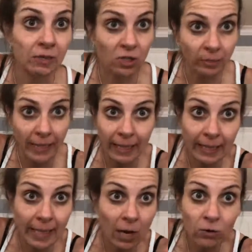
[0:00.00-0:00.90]
Now start making
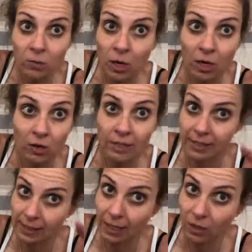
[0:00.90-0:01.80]
it now or tomorrow
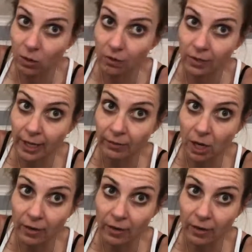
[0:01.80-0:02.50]
because it's got to go overnight.